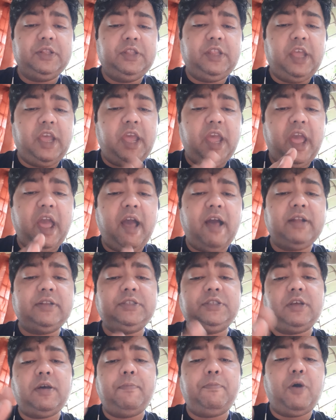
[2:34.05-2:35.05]
they
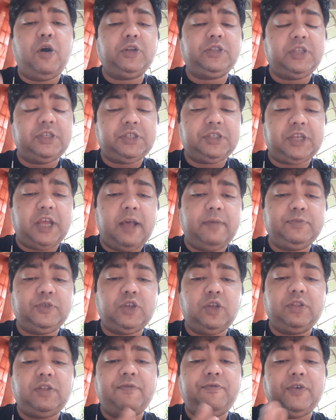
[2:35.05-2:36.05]
had uh, bought the stamps
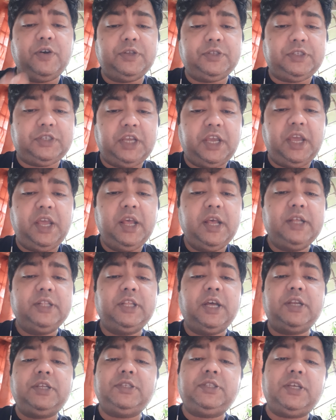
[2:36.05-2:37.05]
on the first day,
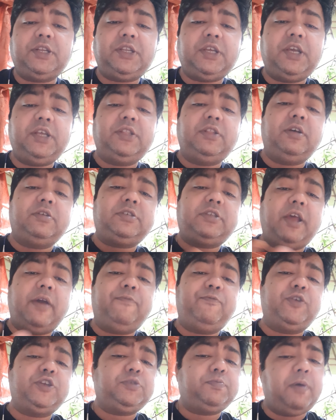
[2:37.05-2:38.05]
that is the day the
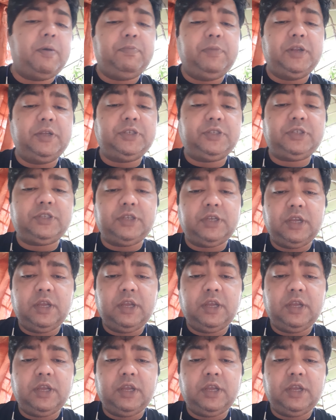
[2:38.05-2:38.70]
stamp was published,